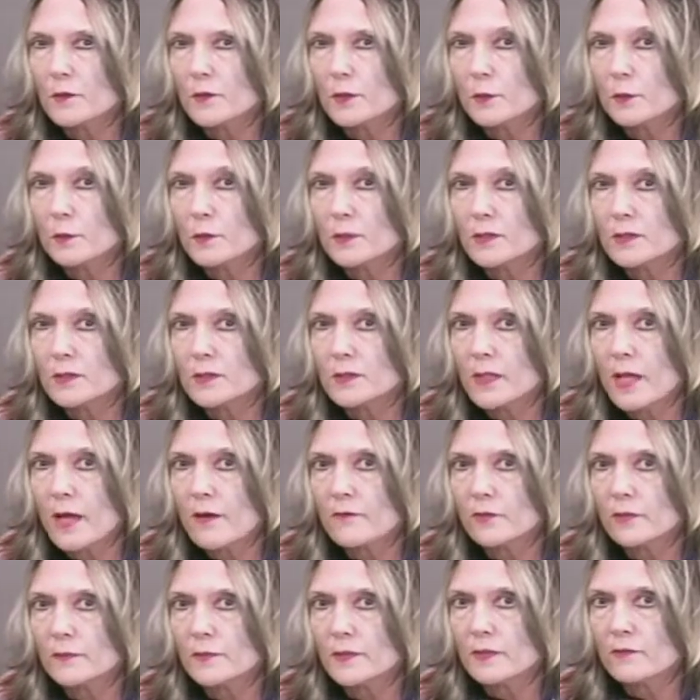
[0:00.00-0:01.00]
you would
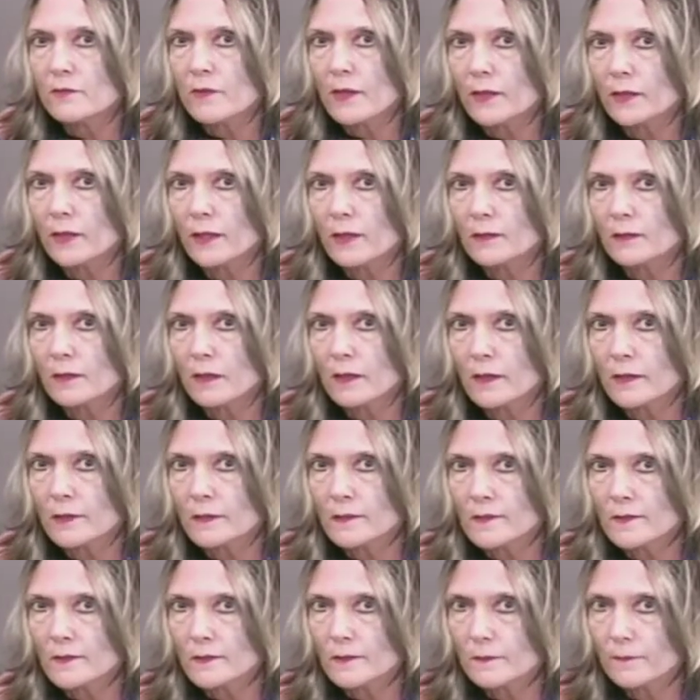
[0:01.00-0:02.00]
never be
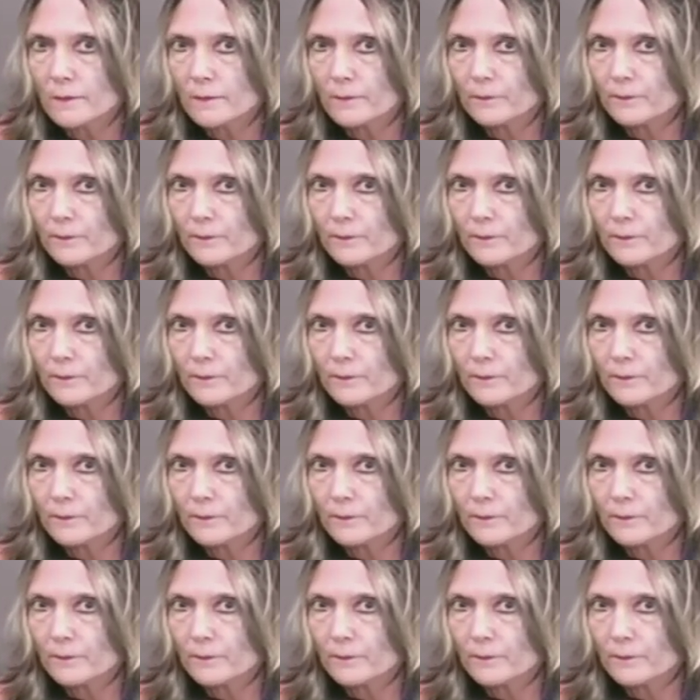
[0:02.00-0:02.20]
recognized.